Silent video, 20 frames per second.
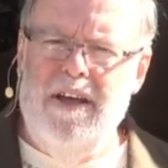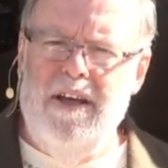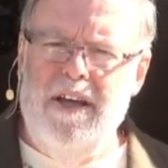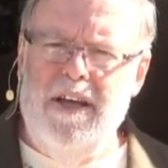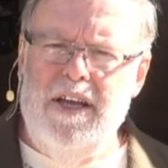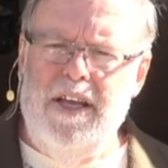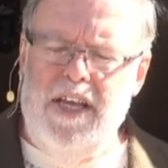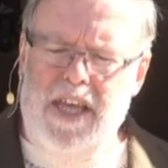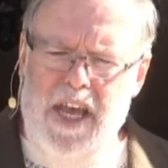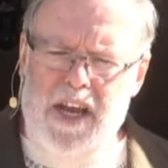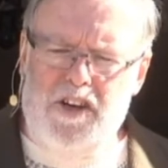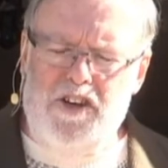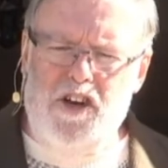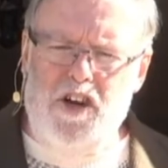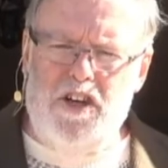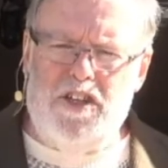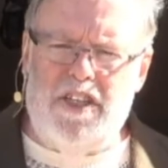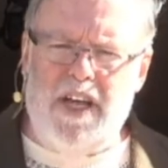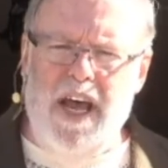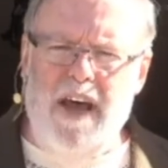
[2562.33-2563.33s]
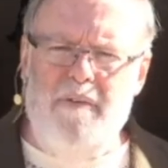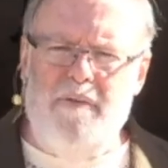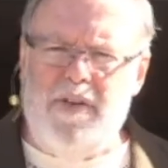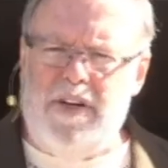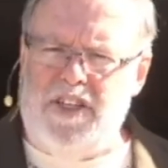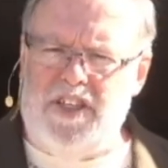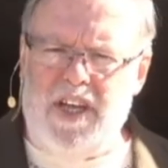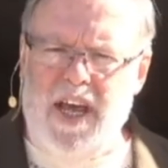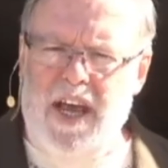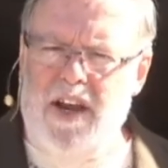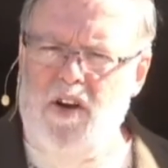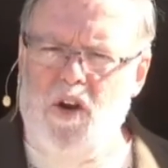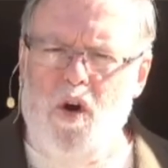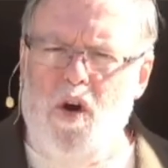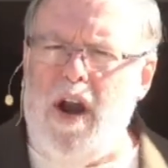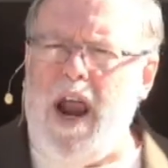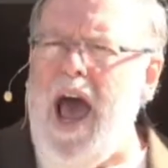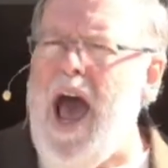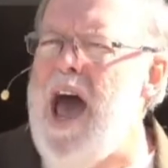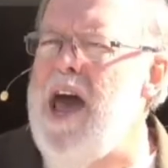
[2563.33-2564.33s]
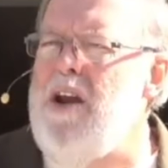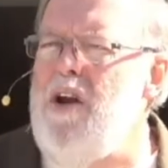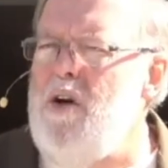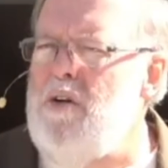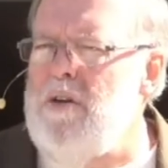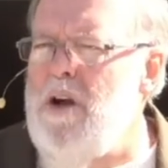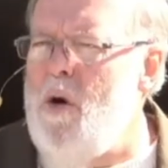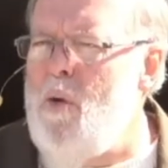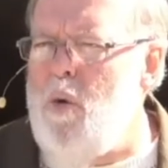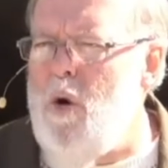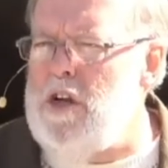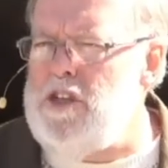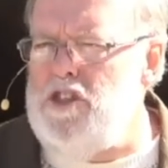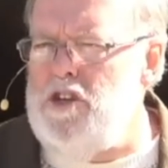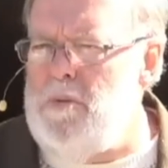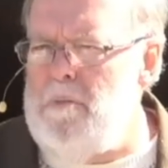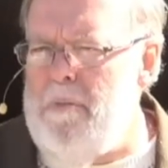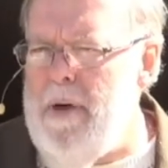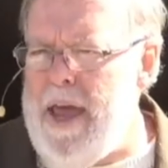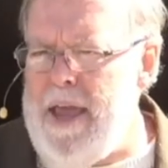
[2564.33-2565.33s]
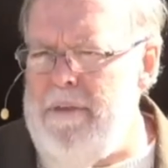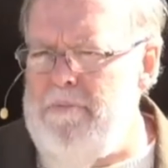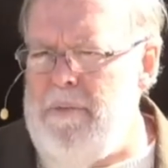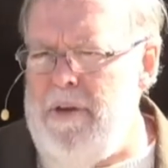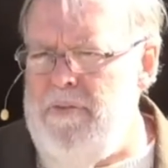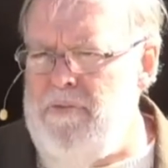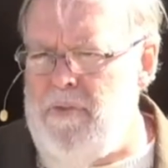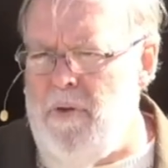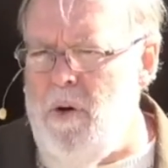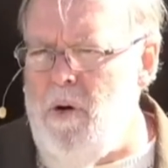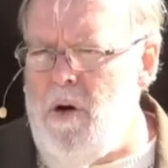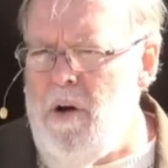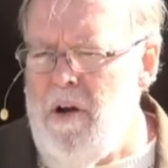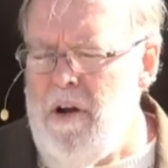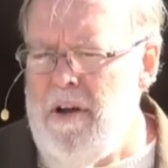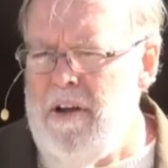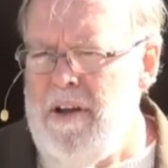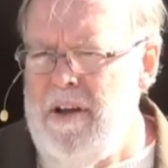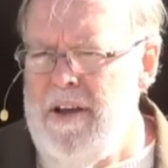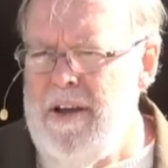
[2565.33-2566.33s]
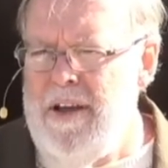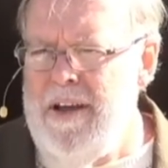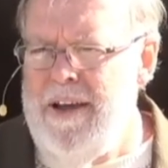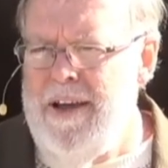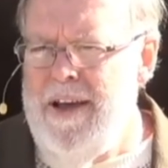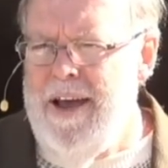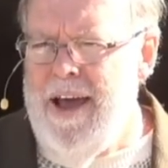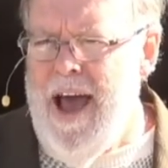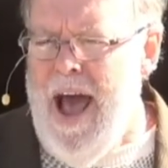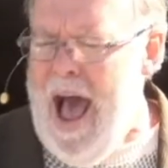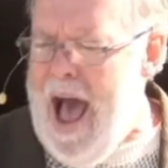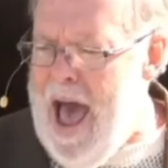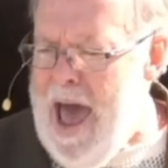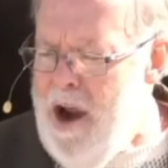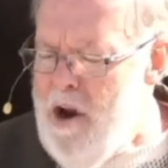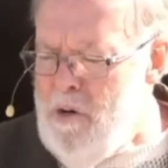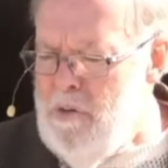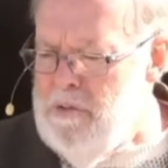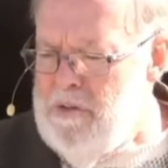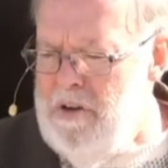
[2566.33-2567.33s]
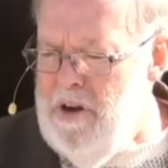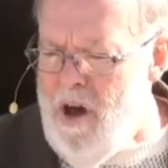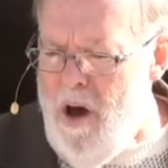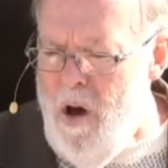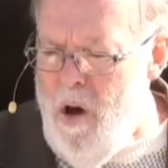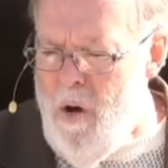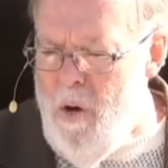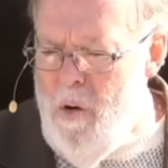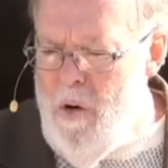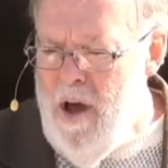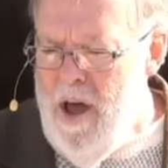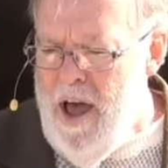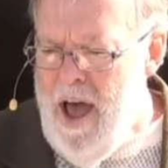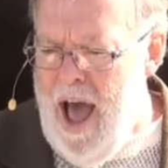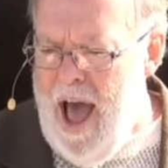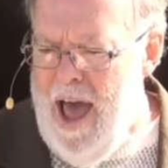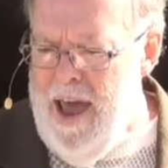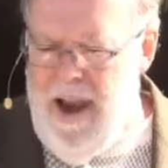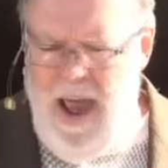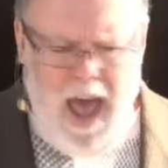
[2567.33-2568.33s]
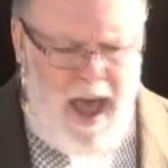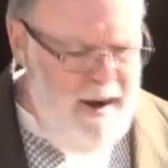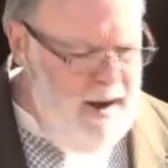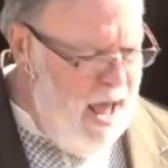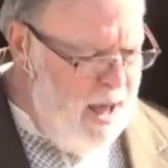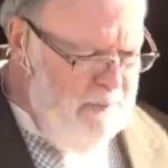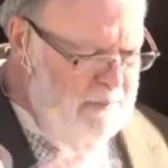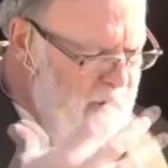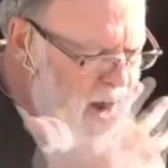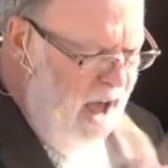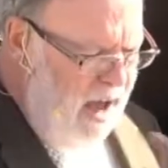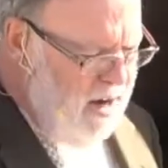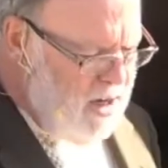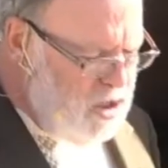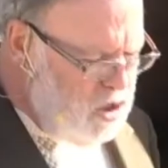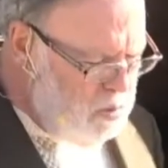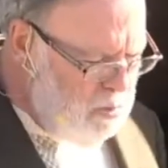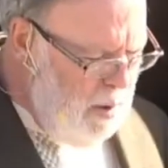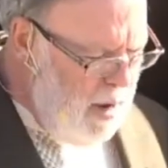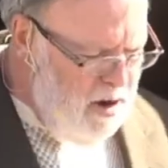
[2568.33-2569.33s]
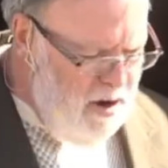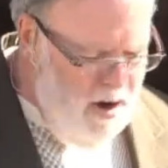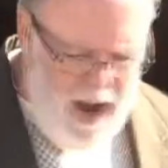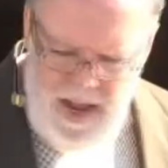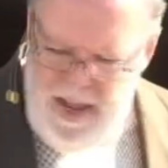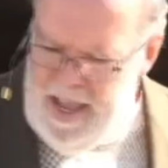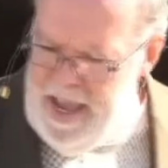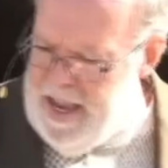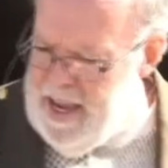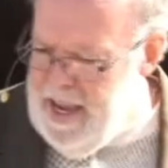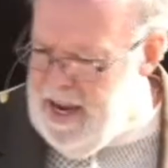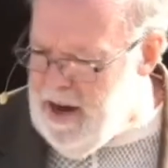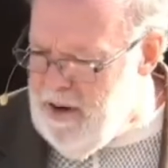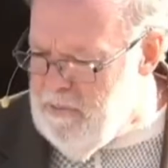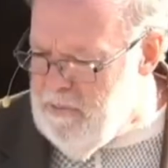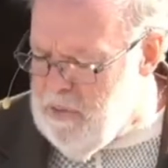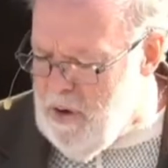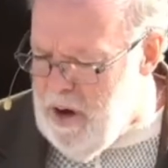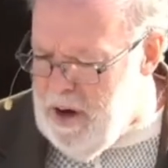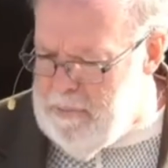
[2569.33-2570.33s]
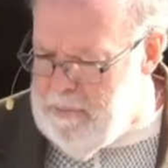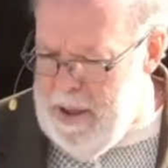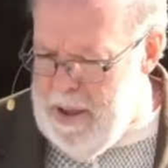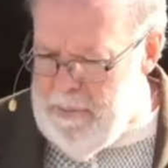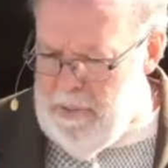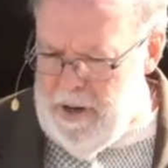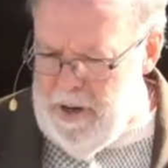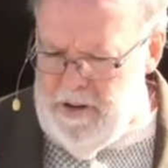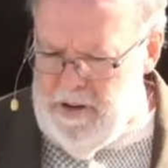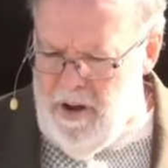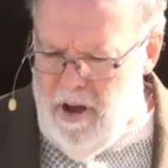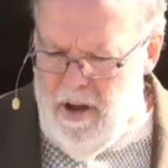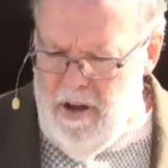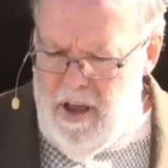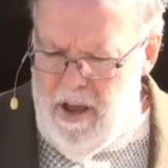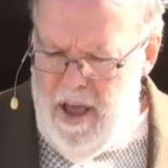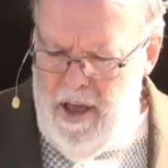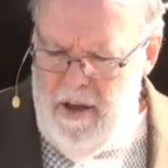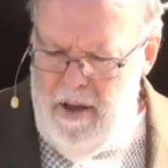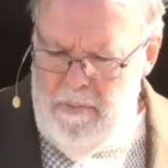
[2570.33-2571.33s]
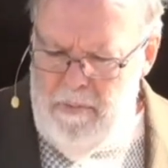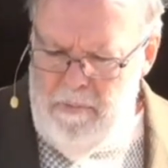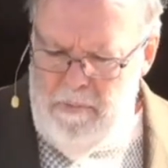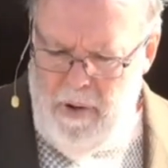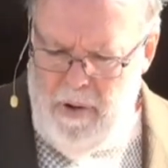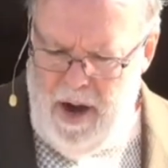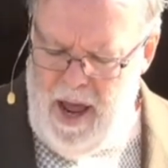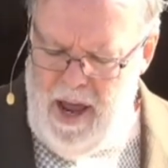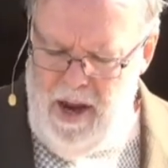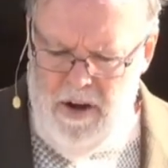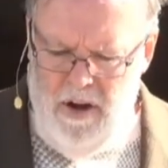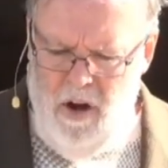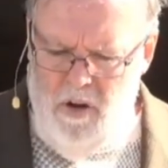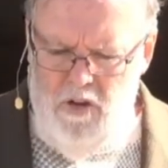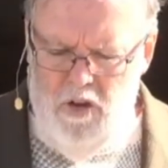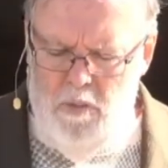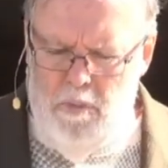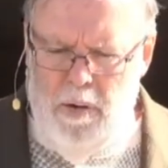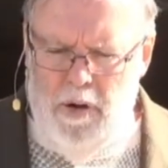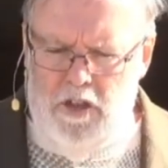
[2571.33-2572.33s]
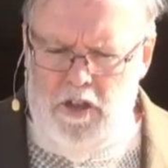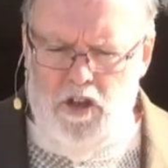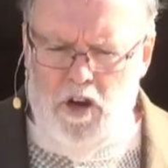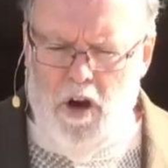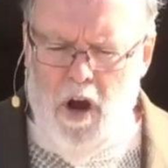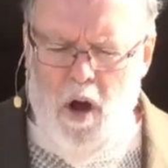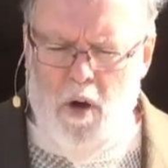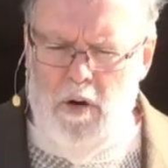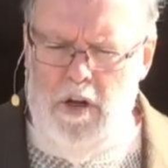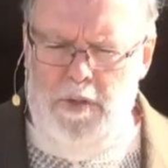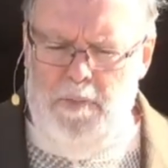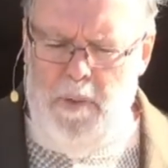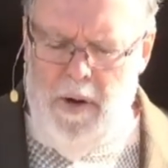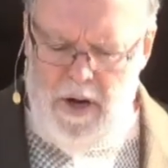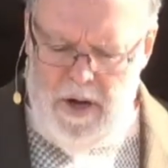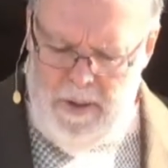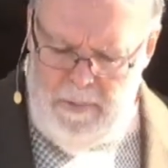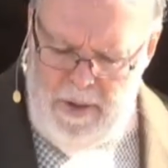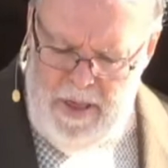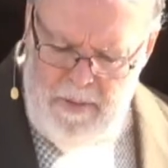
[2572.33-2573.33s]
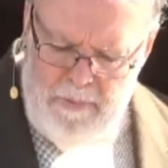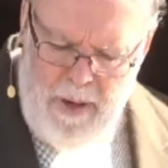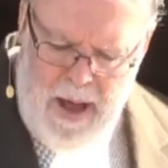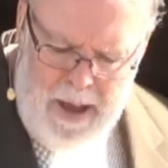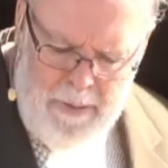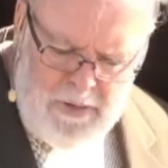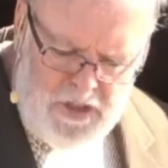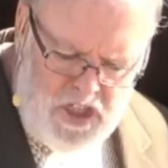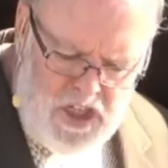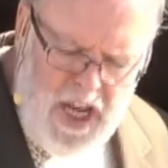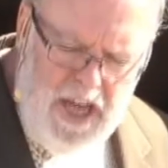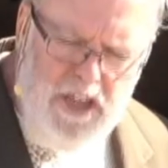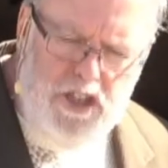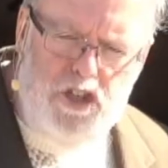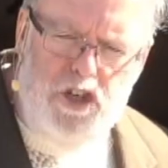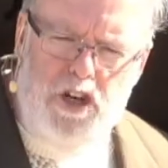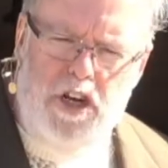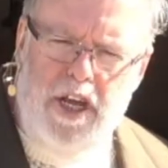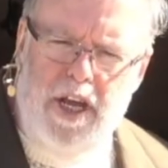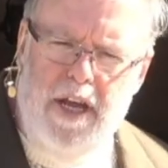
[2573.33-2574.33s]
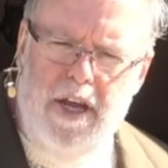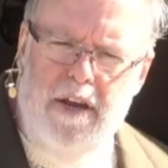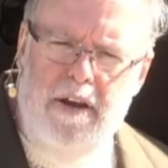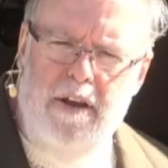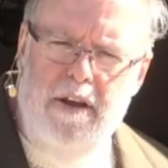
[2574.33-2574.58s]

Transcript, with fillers: Get to yourself and say, Lord, I don't know what you made me for. I don't know. I, I, I'm not a speaker. I can't get up in front of people and talk, but I know you put your Holy Spirit in me. The Bible says you did.